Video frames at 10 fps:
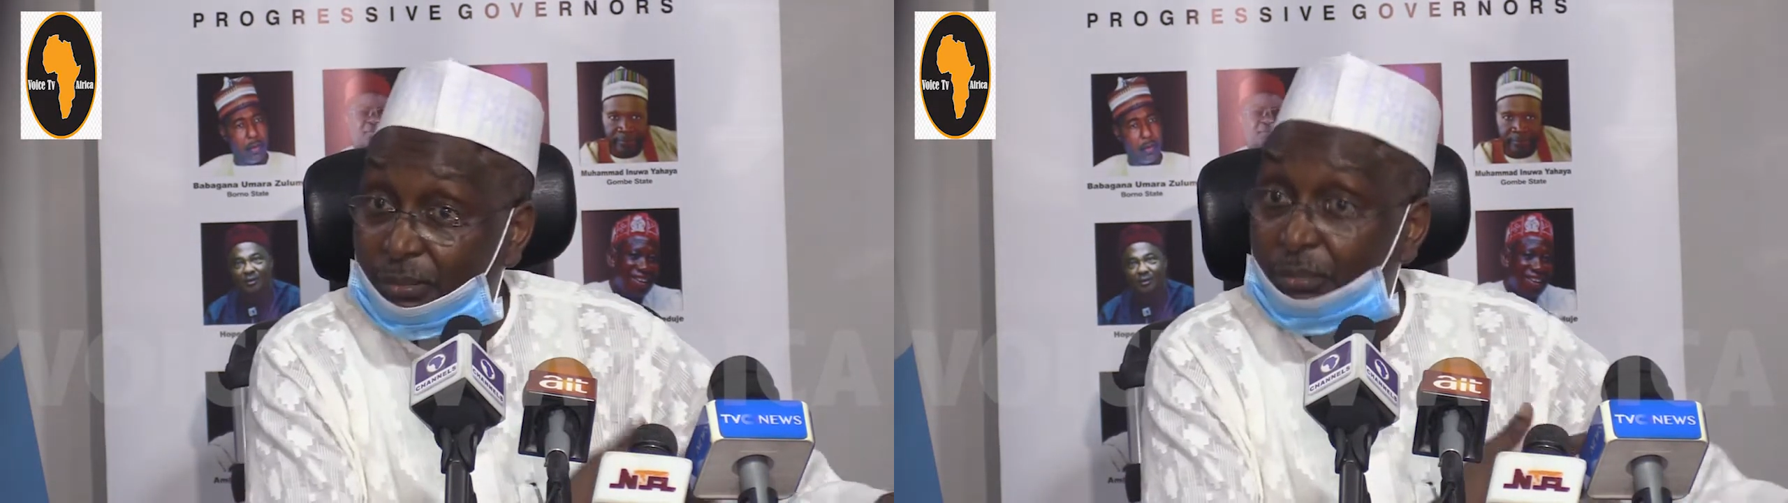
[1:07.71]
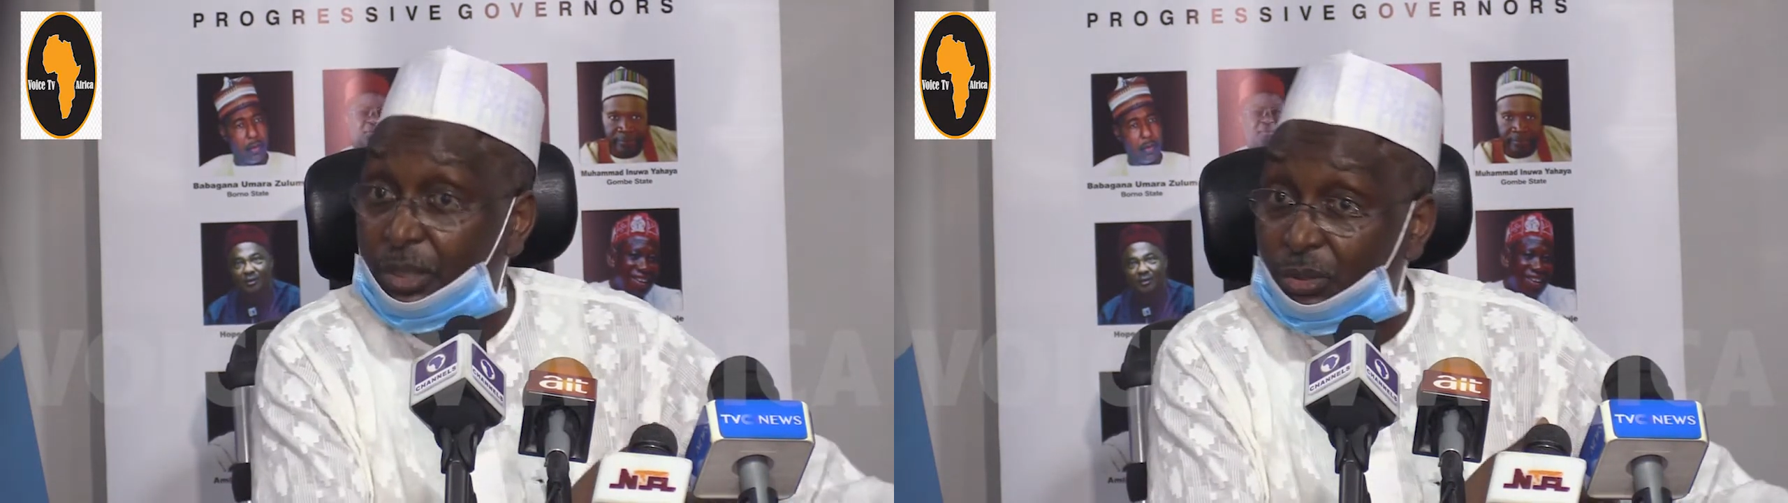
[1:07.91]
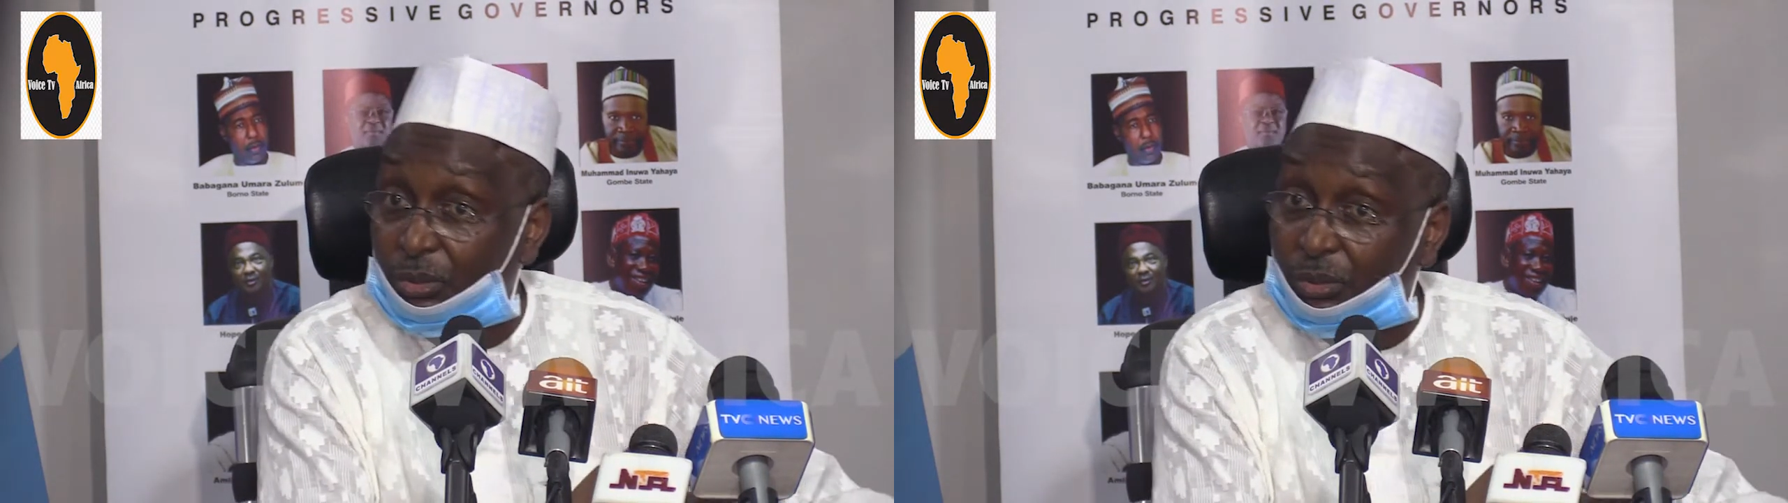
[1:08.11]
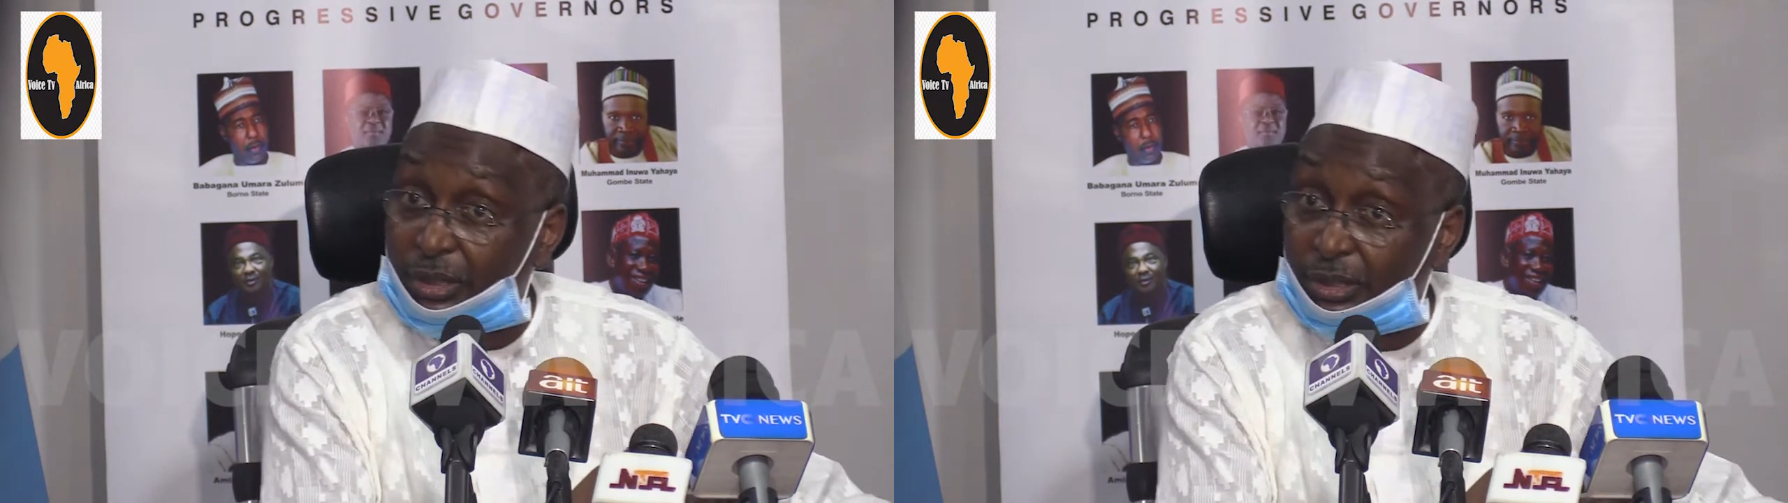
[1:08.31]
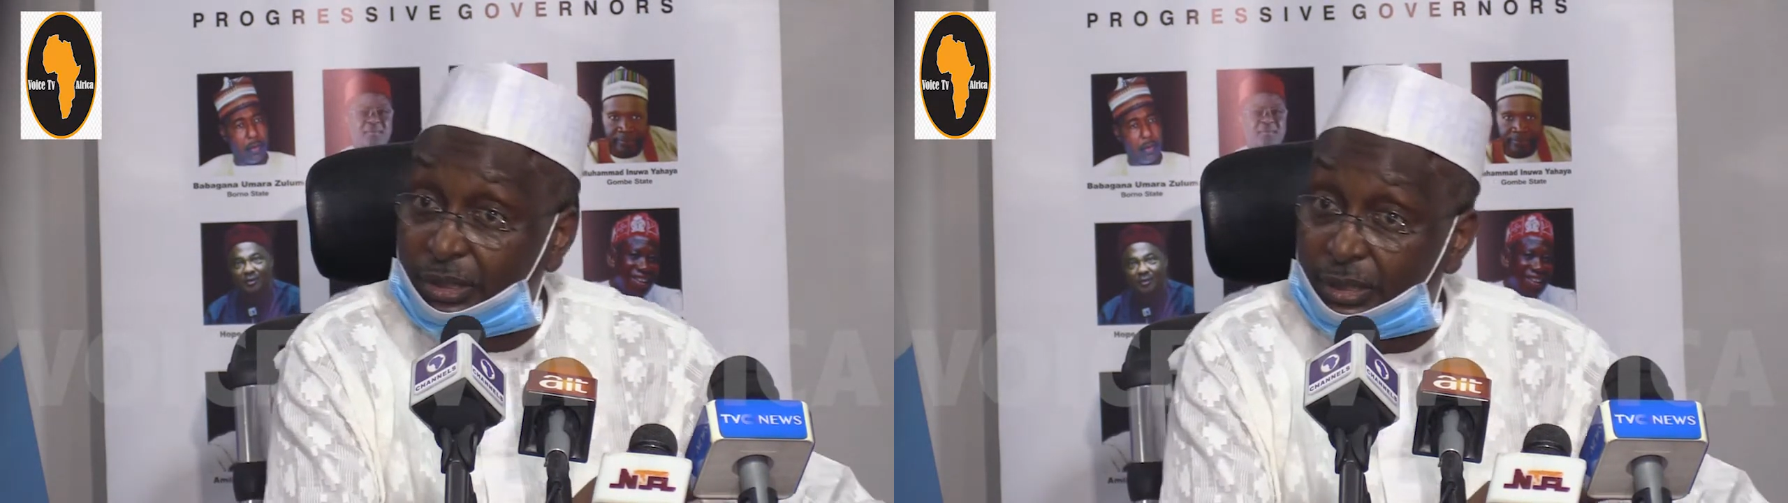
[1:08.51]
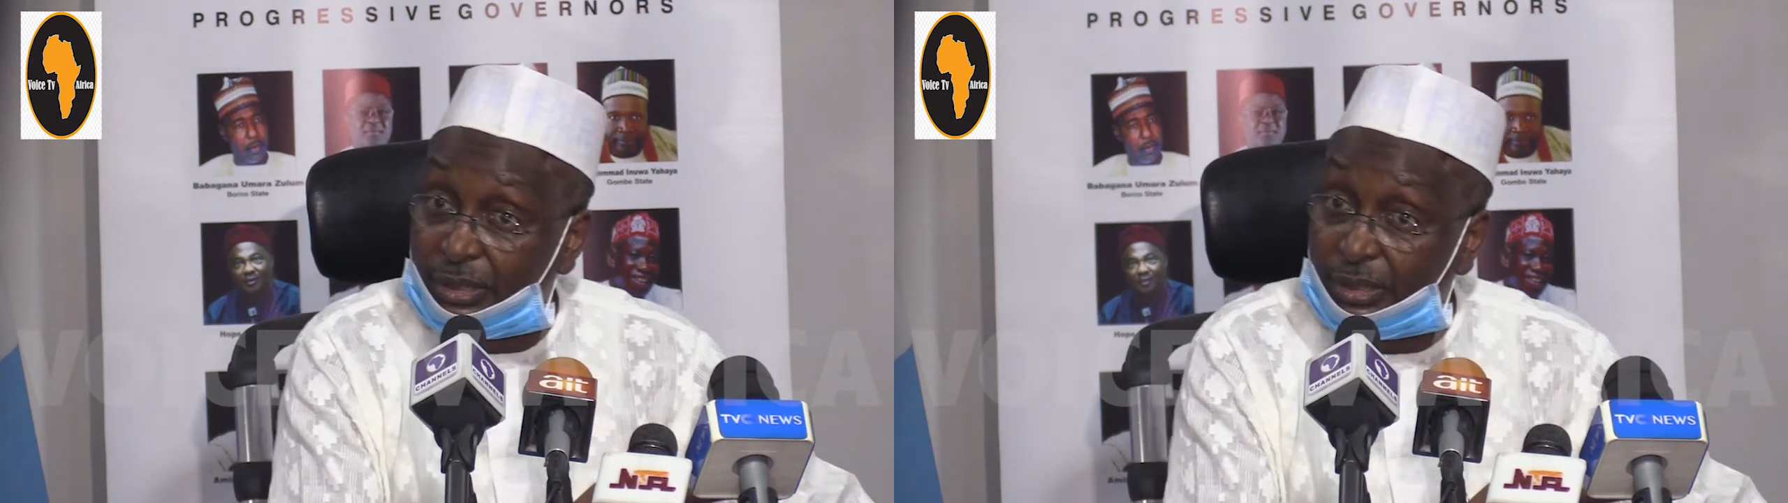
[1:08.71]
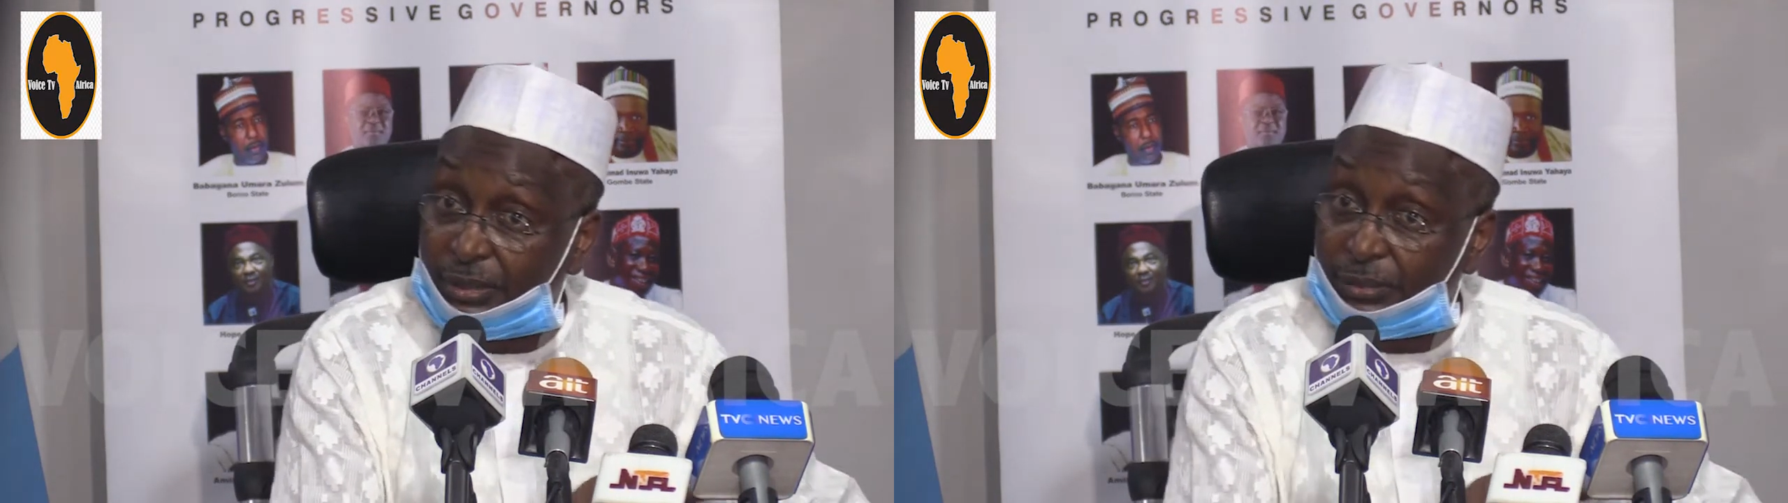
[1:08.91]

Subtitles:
based on what he said.